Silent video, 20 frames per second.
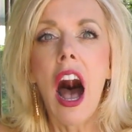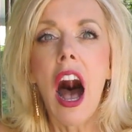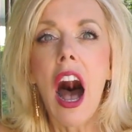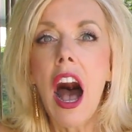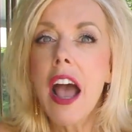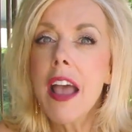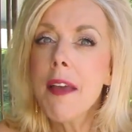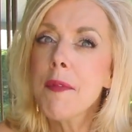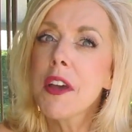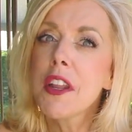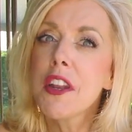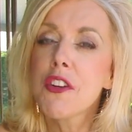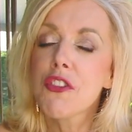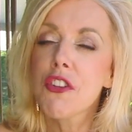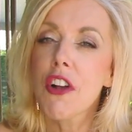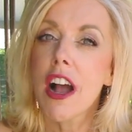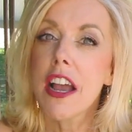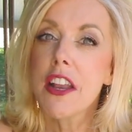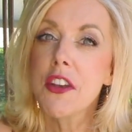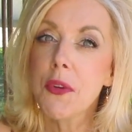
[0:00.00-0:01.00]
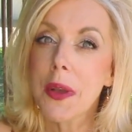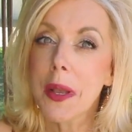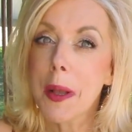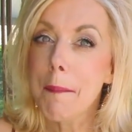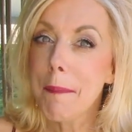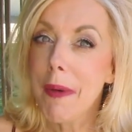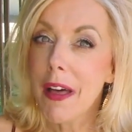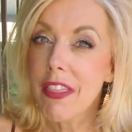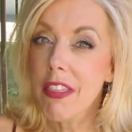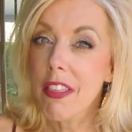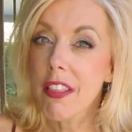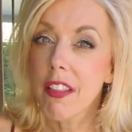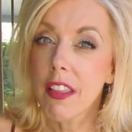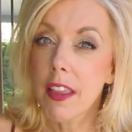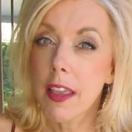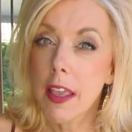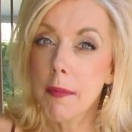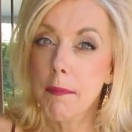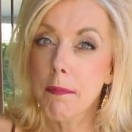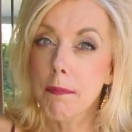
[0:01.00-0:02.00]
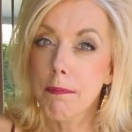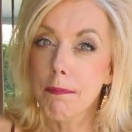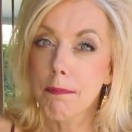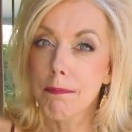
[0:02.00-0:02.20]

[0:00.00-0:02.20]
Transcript: I'm going to try doing a monthly